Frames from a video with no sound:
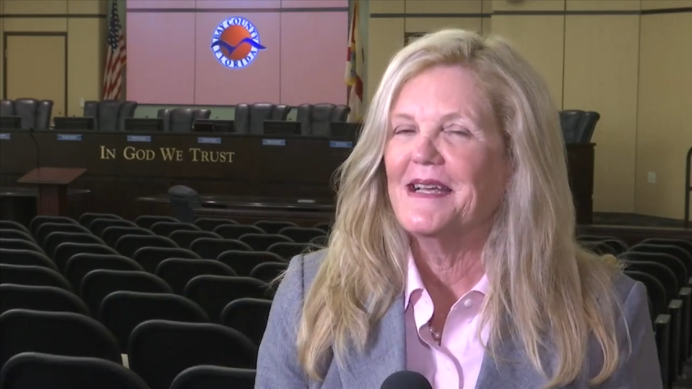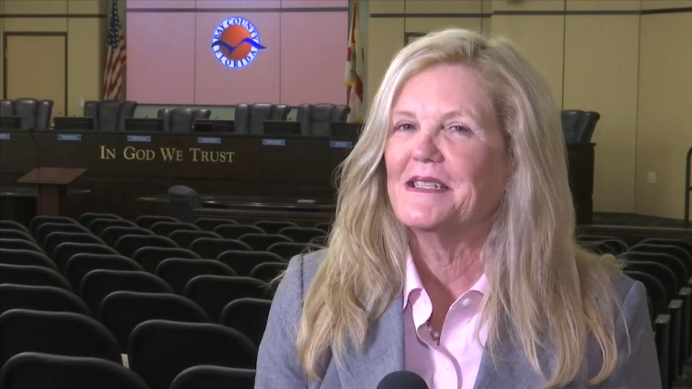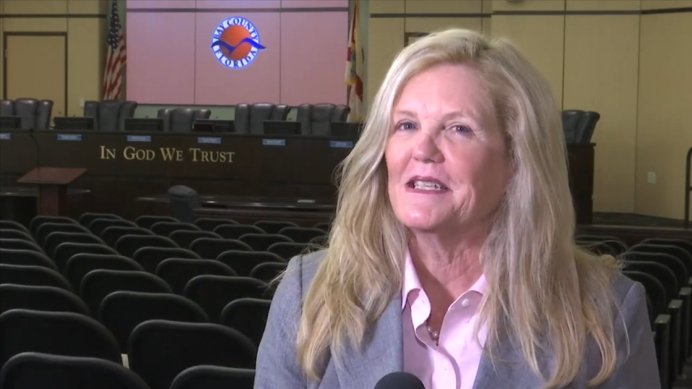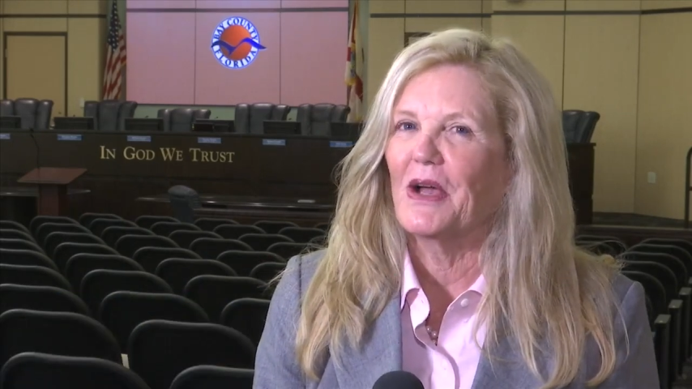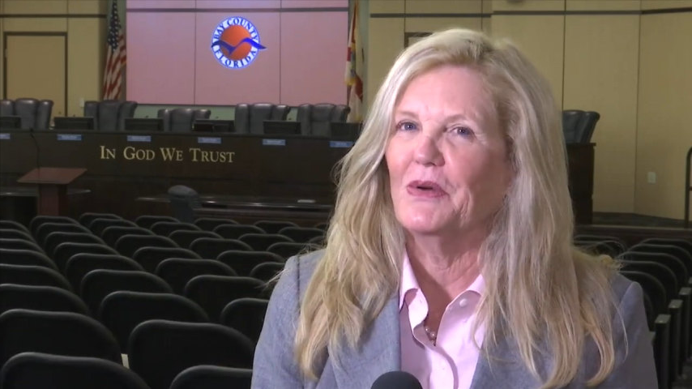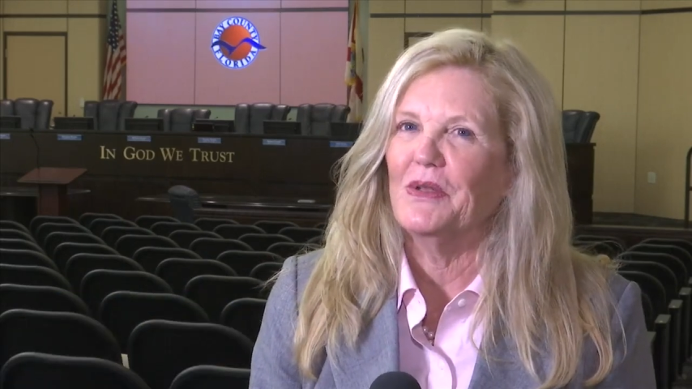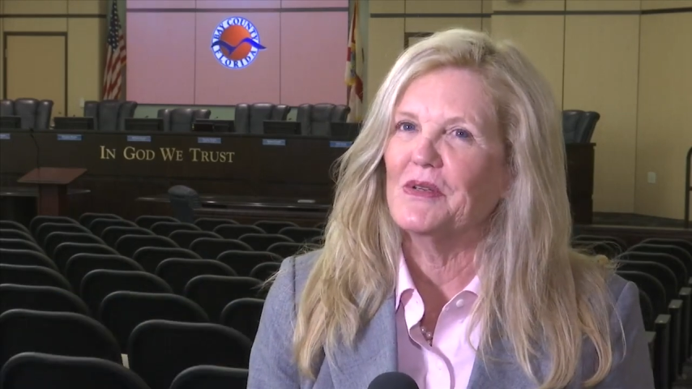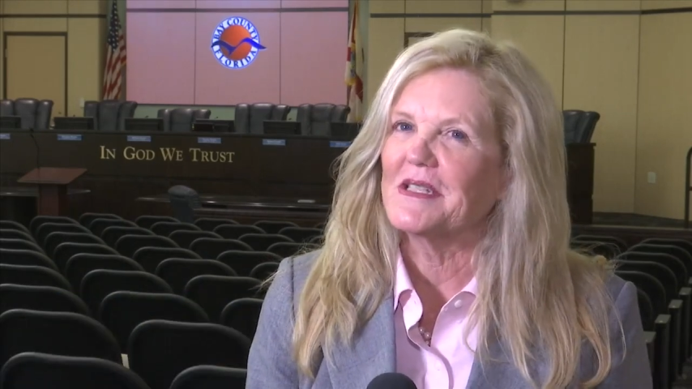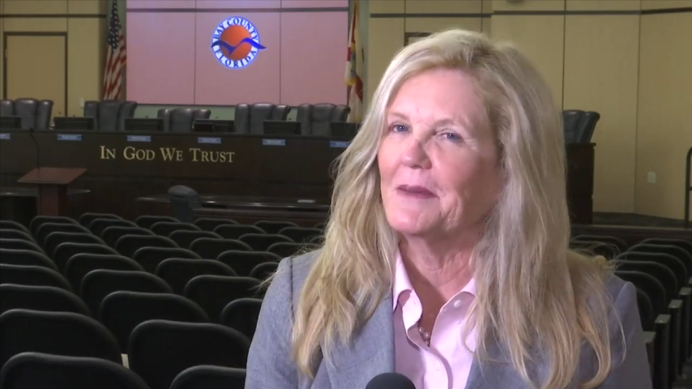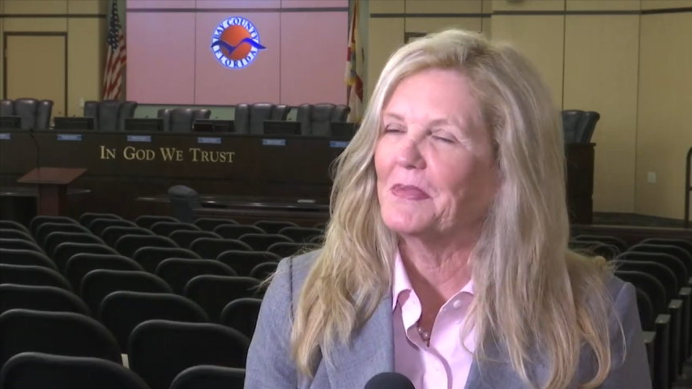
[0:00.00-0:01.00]
So you
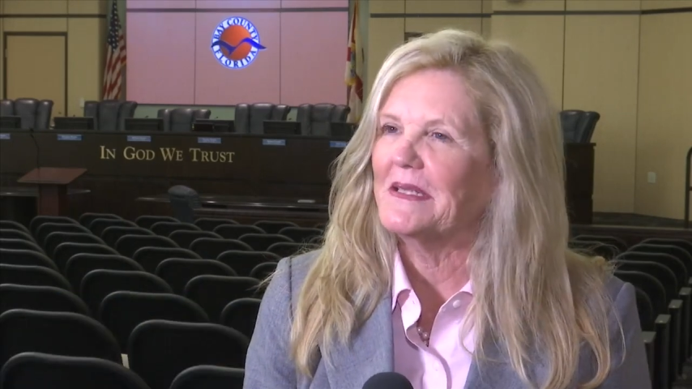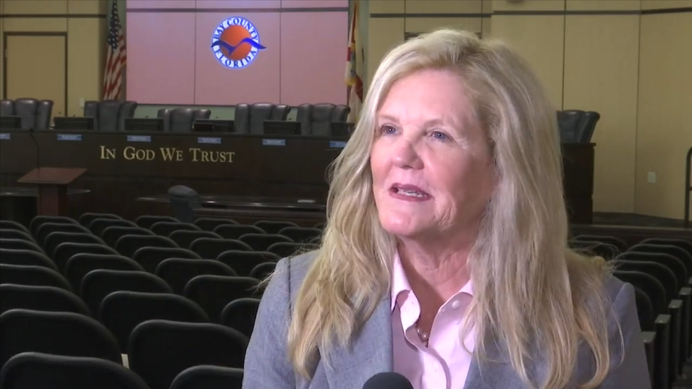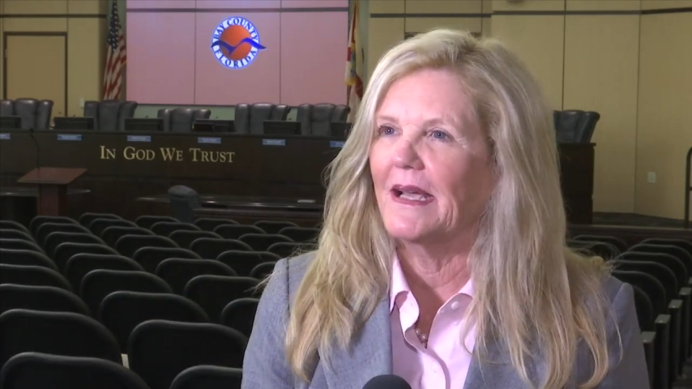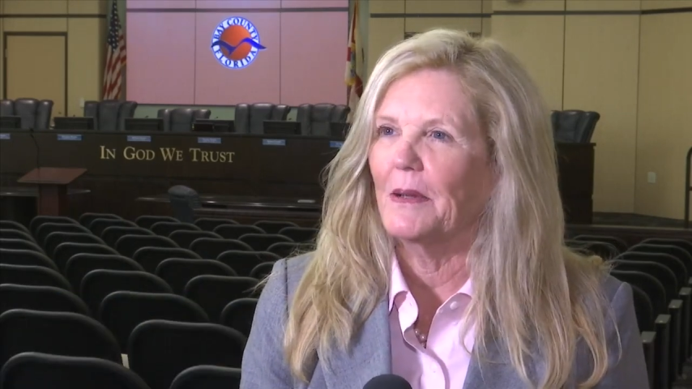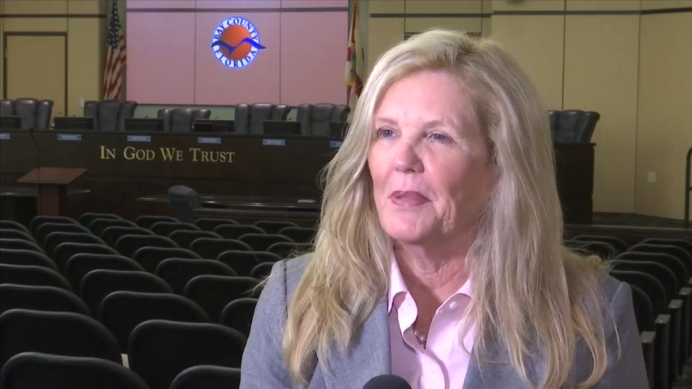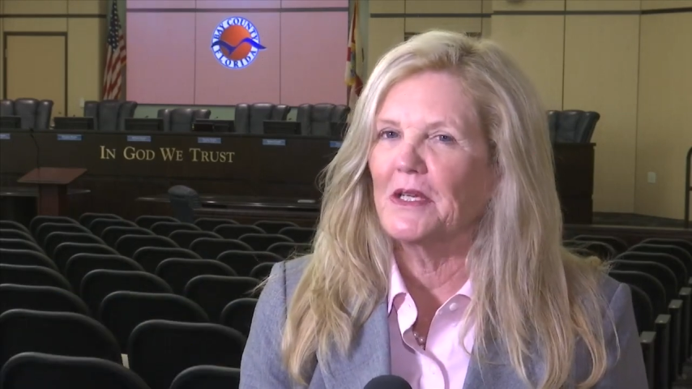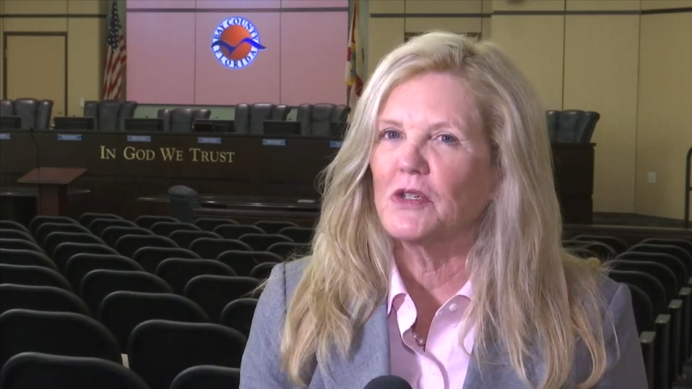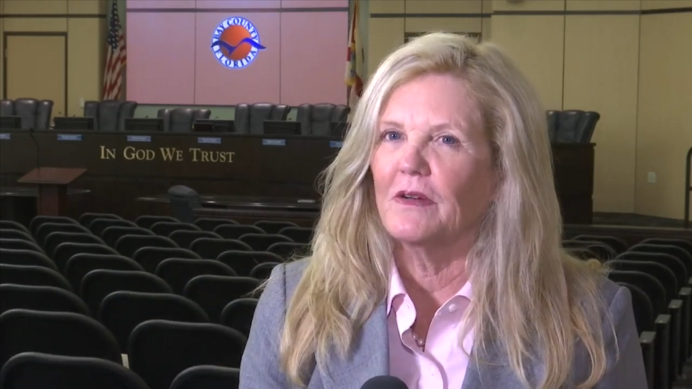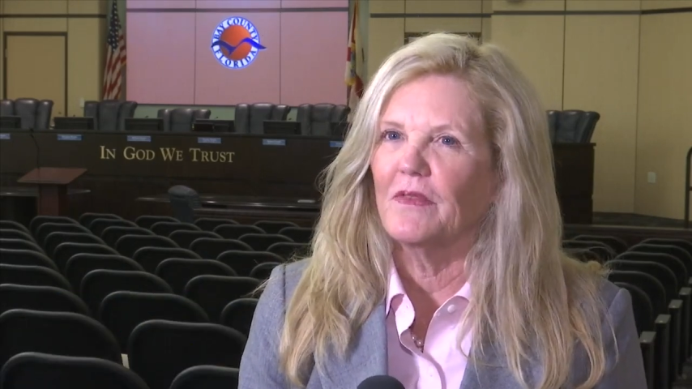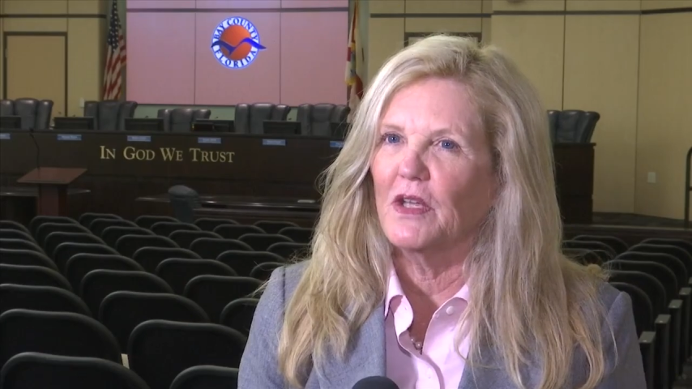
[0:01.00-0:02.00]
simply take a
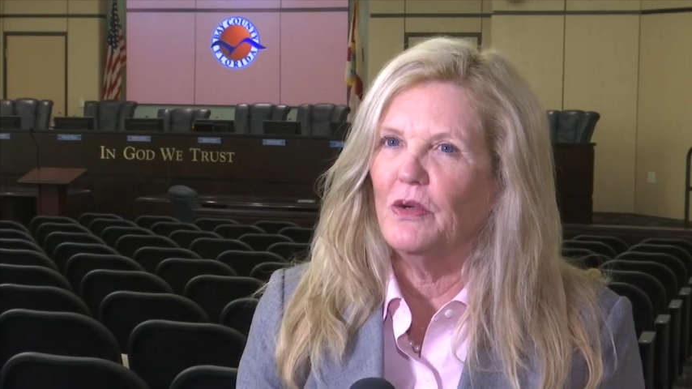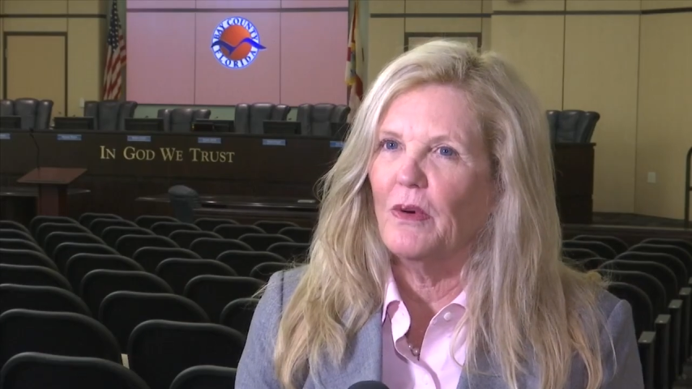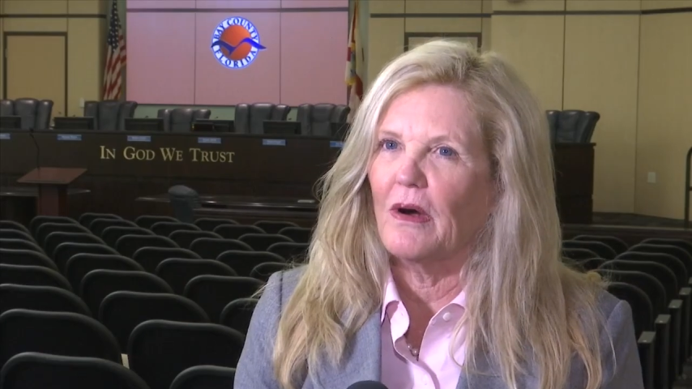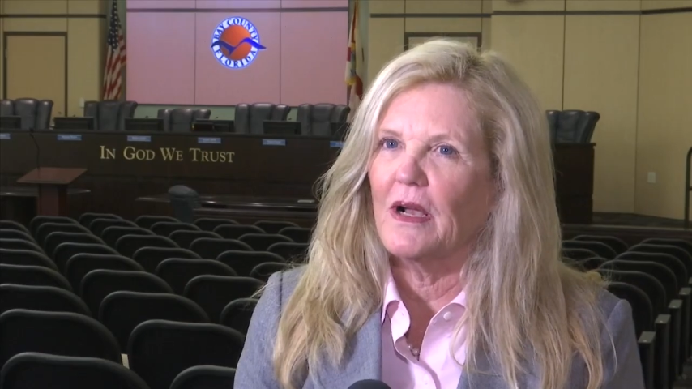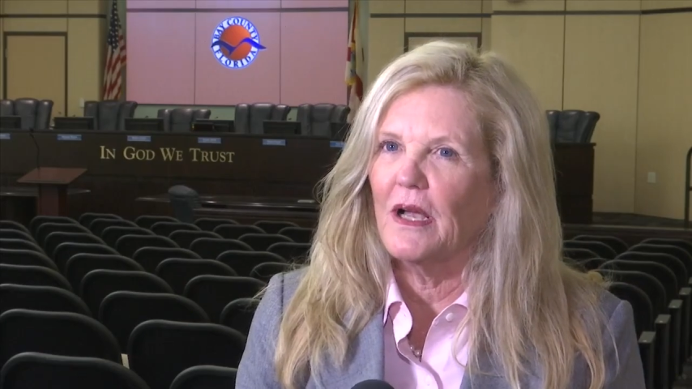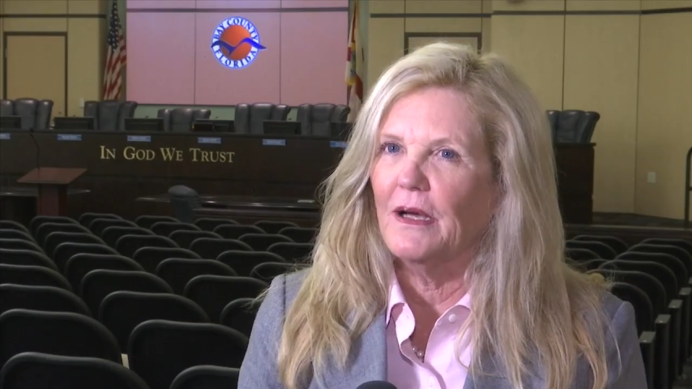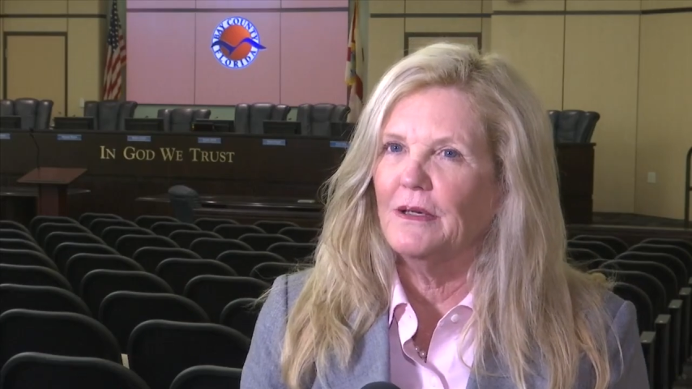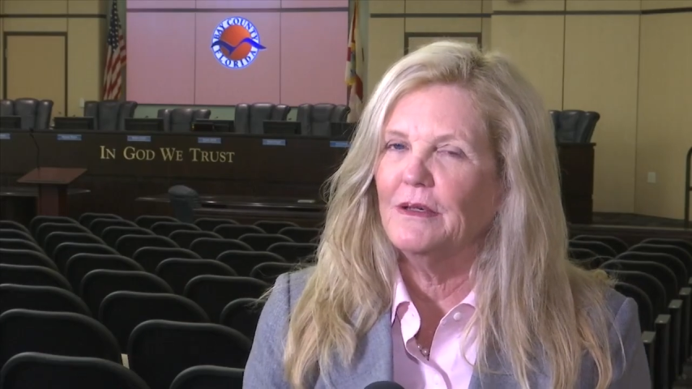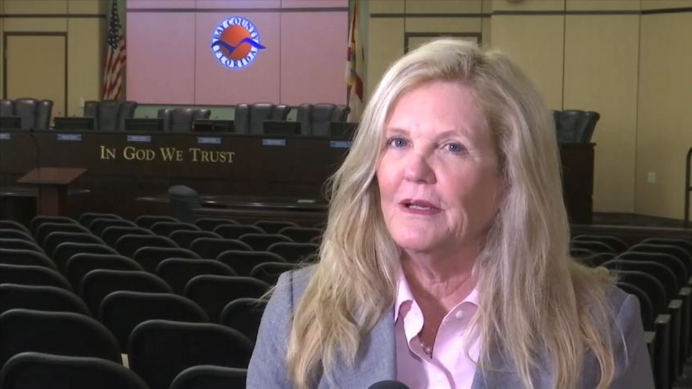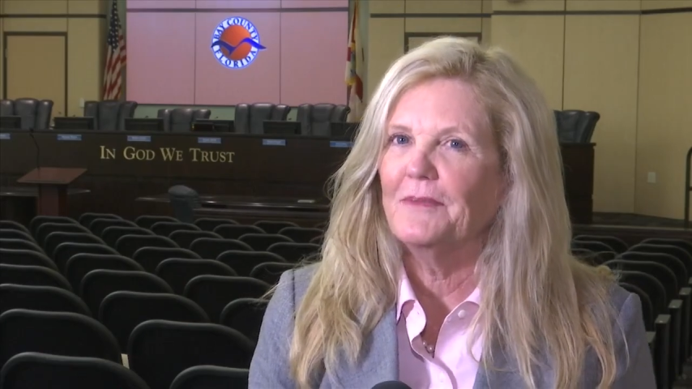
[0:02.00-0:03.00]
picture of the QR code.